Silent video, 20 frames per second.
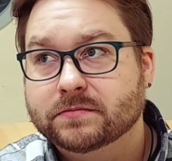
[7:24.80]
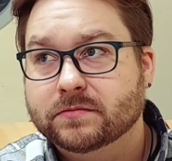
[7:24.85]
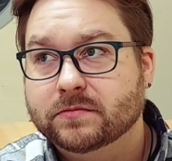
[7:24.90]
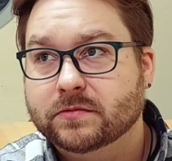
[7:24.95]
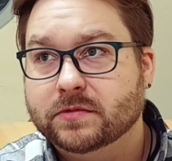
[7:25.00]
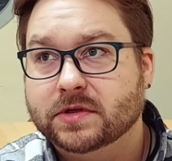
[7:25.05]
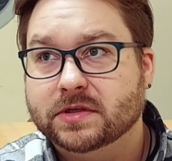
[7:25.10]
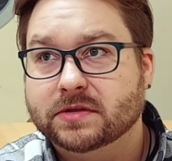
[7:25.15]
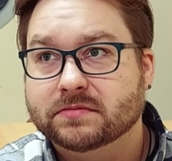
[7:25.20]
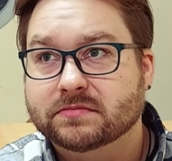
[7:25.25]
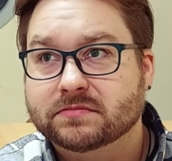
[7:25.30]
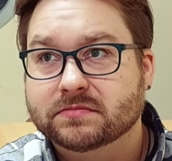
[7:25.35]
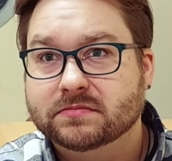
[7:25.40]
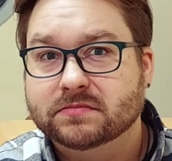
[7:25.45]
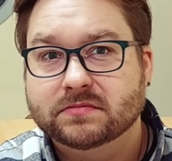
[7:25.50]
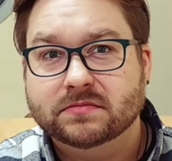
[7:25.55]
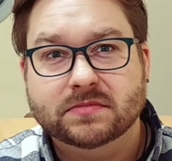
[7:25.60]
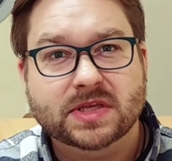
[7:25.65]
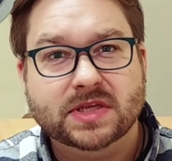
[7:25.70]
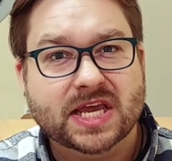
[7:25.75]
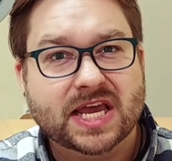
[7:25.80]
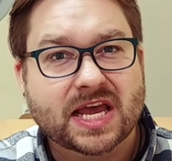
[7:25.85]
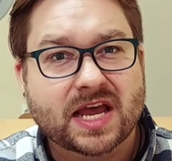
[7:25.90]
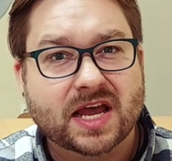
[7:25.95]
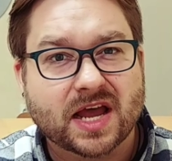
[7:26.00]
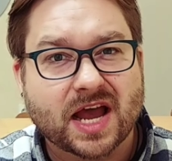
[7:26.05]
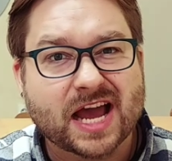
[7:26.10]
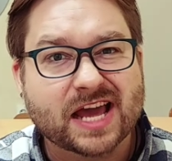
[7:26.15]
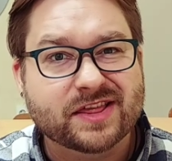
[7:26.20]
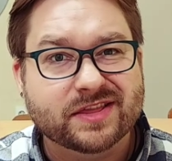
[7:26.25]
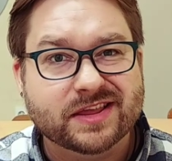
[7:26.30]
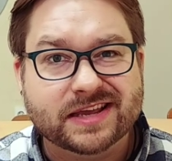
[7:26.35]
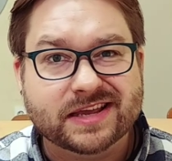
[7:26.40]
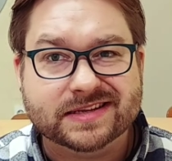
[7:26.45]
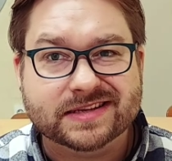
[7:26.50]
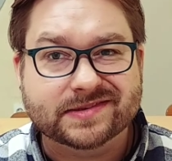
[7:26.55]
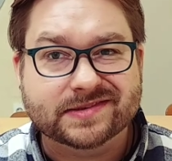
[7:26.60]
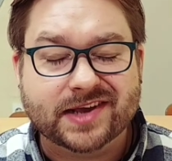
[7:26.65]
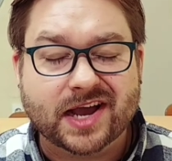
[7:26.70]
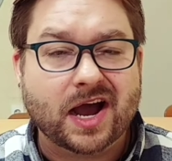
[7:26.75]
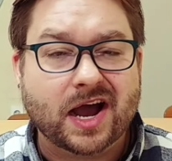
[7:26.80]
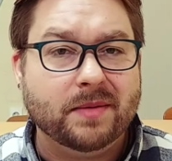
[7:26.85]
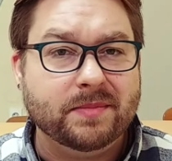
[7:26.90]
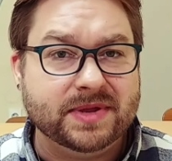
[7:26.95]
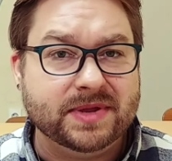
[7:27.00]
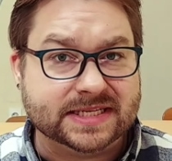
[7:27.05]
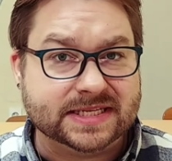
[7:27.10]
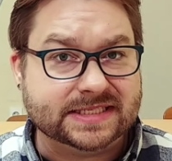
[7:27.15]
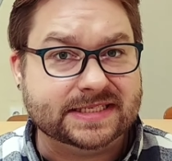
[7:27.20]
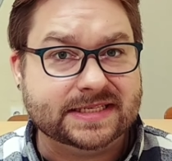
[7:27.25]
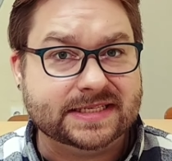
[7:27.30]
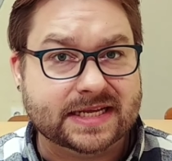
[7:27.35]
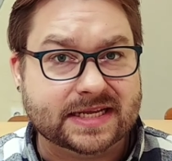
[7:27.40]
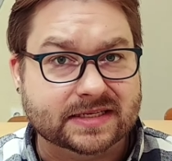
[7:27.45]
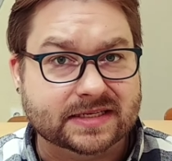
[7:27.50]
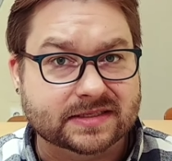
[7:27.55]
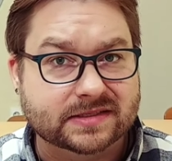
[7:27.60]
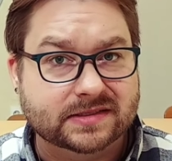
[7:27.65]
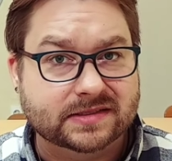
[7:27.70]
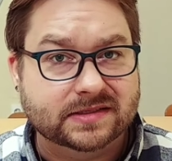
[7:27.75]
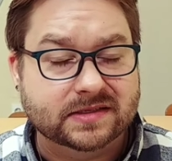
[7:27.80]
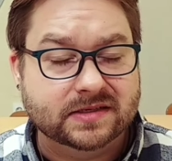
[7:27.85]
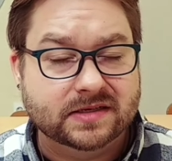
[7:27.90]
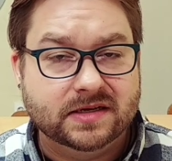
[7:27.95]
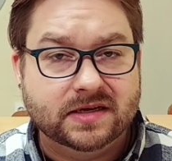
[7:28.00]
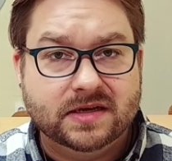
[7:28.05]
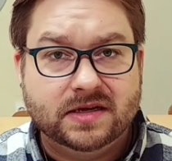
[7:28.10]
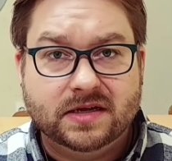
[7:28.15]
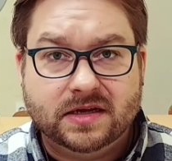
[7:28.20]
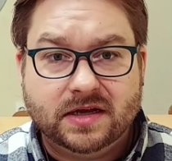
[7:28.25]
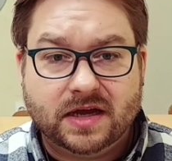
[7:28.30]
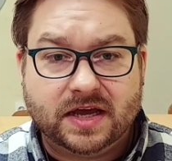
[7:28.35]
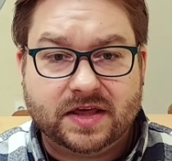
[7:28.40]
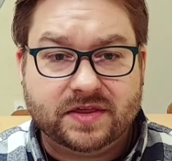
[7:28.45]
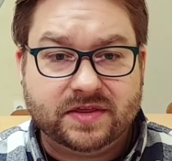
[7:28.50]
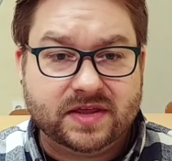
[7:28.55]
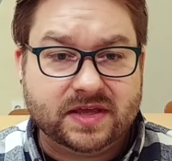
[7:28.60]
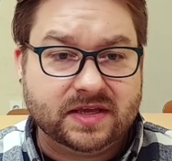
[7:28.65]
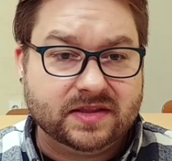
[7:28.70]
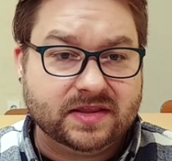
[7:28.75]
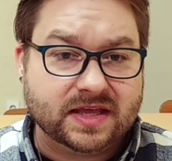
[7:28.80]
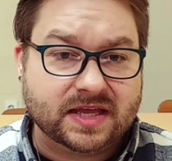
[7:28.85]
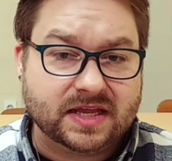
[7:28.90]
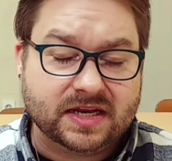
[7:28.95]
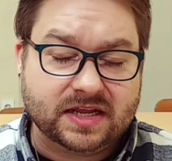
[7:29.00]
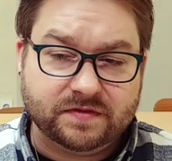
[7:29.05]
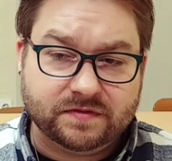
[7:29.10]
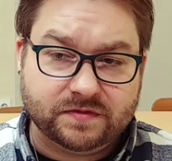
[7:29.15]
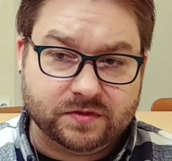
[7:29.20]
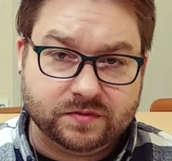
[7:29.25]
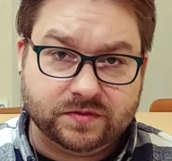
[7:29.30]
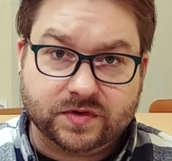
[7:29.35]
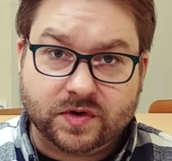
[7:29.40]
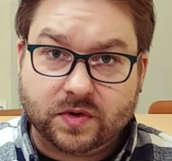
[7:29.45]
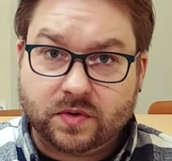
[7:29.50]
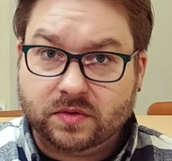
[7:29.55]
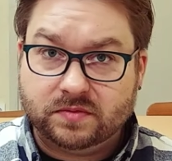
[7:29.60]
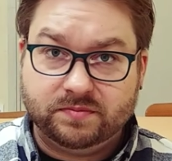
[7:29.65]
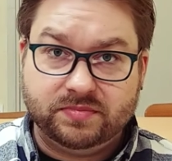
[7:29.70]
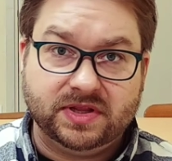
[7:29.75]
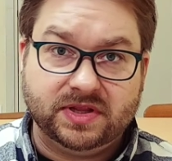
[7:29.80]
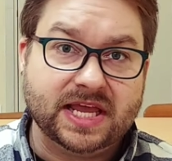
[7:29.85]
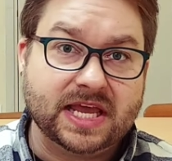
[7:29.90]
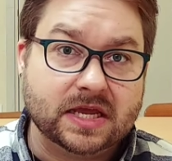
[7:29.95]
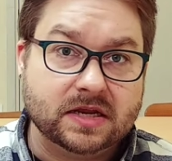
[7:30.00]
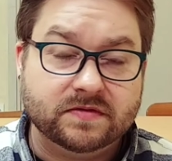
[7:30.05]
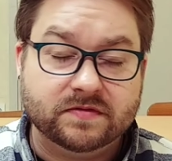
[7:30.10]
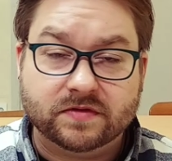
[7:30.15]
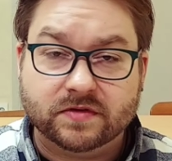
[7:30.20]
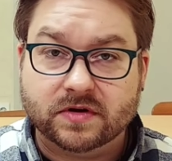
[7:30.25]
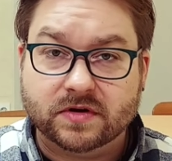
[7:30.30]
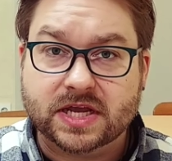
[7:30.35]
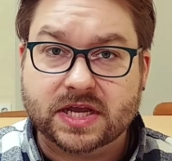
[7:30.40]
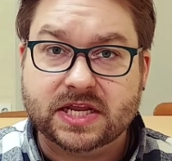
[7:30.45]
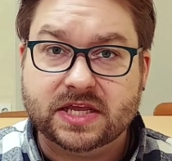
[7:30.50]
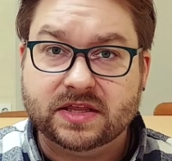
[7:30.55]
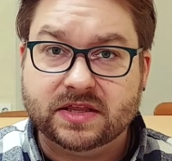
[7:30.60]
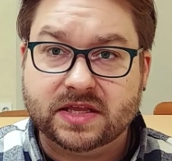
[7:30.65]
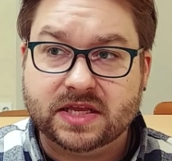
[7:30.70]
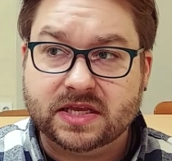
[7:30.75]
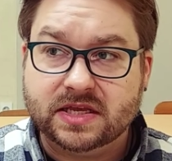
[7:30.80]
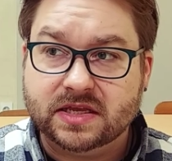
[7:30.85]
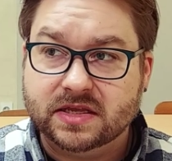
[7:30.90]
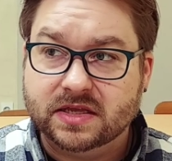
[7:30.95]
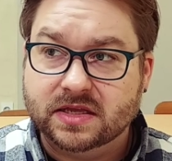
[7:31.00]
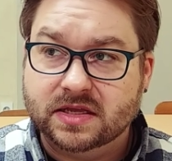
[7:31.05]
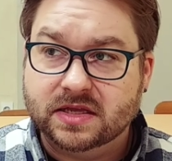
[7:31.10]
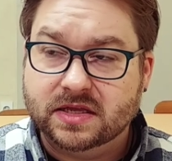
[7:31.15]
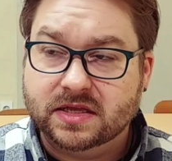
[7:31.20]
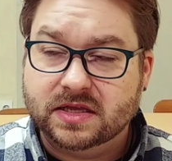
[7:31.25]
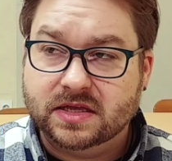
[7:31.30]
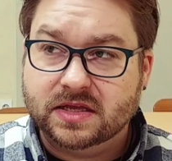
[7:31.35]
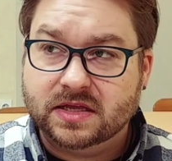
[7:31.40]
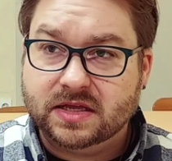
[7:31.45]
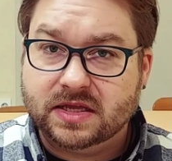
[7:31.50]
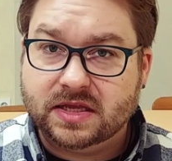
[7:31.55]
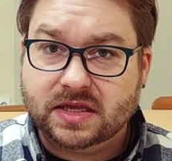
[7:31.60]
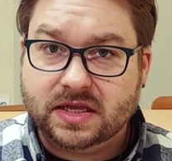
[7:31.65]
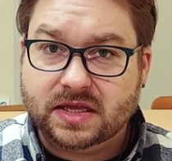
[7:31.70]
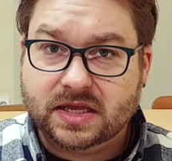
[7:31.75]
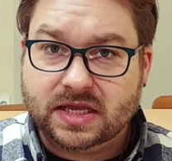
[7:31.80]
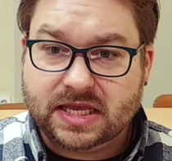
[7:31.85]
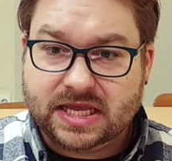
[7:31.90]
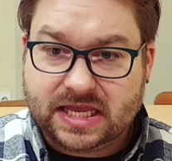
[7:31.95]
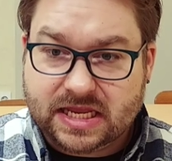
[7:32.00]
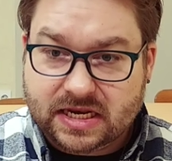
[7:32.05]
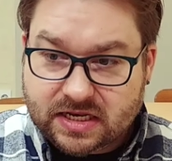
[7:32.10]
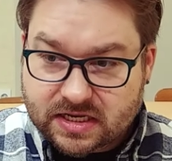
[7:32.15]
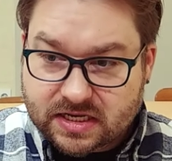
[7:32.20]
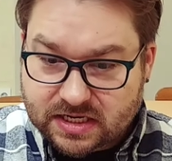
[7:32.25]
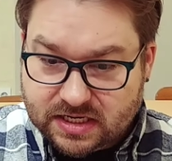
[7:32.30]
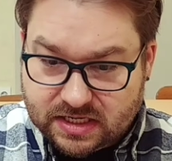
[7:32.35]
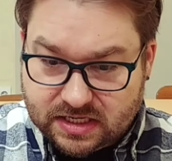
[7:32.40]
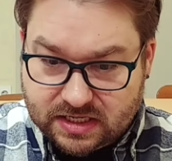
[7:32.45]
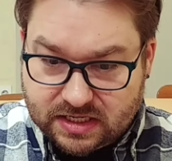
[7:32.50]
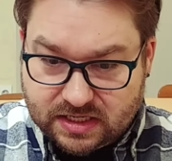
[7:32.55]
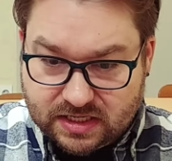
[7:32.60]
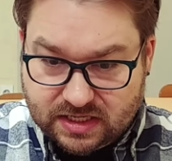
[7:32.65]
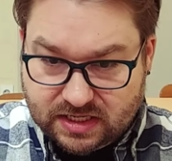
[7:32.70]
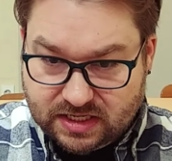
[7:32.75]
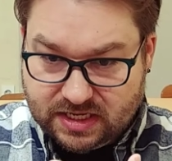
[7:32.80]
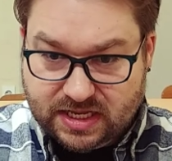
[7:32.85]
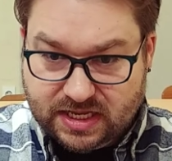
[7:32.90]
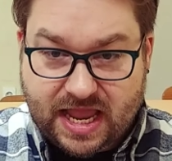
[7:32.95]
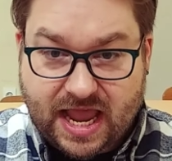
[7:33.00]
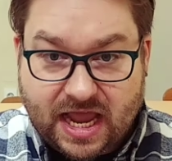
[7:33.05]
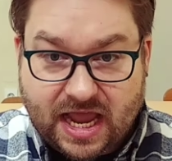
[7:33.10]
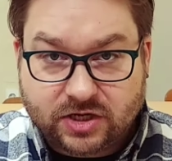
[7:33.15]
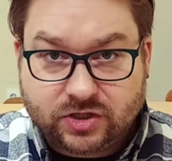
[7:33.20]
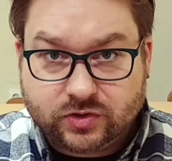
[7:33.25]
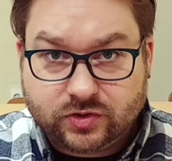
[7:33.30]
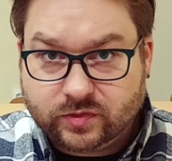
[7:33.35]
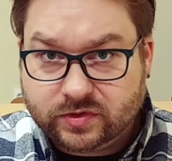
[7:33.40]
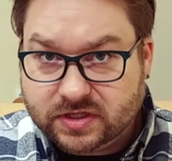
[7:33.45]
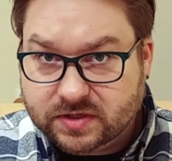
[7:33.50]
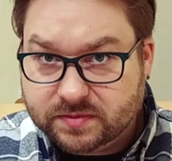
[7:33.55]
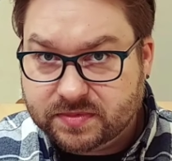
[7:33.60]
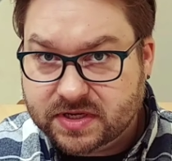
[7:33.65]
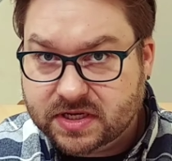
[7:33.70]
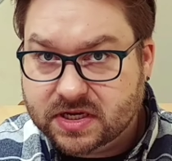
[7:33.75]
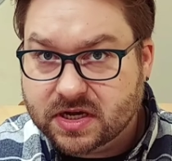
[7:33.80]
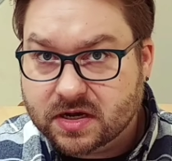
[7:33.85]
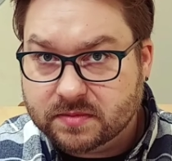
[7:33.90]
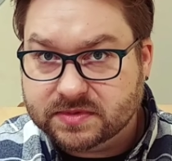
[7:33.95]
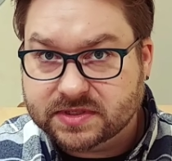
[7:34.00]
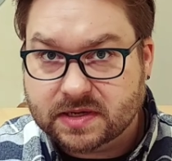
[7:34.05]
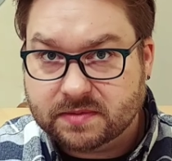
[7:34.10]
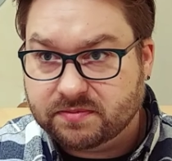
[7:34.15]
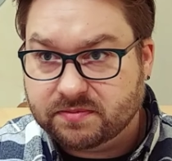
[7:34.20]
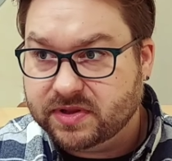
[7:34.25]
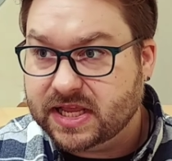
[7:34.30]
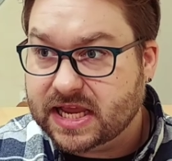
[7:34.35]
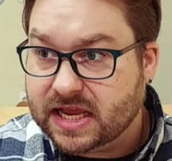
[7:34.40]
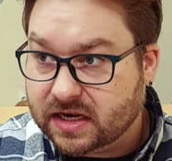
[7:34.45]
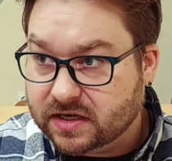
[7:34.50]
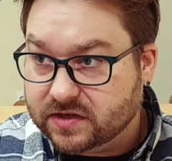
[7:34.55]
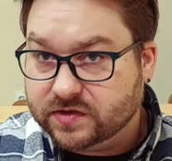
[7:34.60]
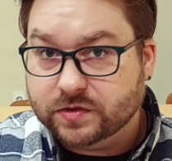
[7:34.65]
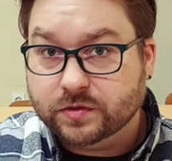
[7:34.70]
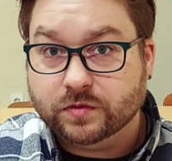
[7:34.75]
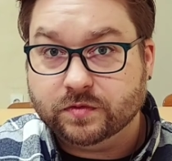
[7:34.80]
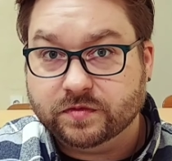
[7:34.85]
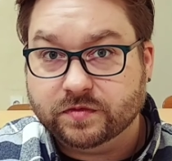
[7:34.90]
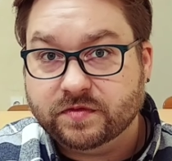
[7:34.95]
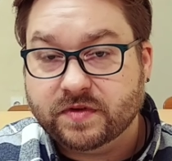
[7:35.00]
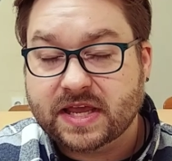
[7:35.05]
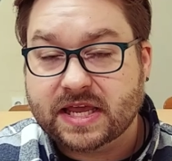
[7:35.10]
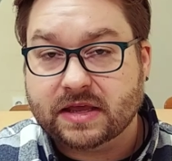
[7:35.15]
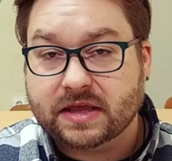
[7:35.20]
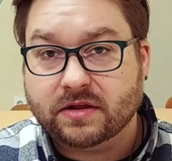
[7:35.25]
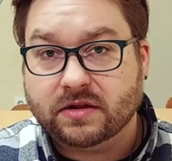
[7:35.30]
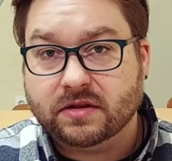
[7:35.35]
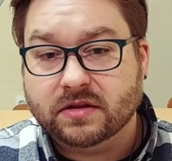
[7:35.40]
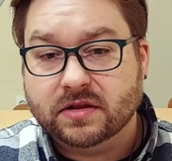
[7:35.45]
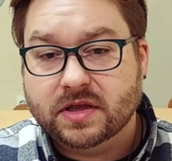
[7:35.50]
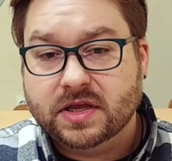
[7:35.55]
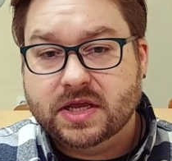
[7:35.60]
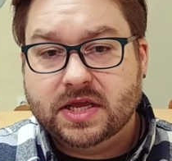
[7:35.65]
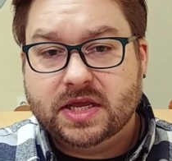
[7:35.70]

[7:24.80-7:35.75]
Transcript: Well, yeah, I think it's common sense I think that if you don't plan for anything, it it actually becomes a plan to fail.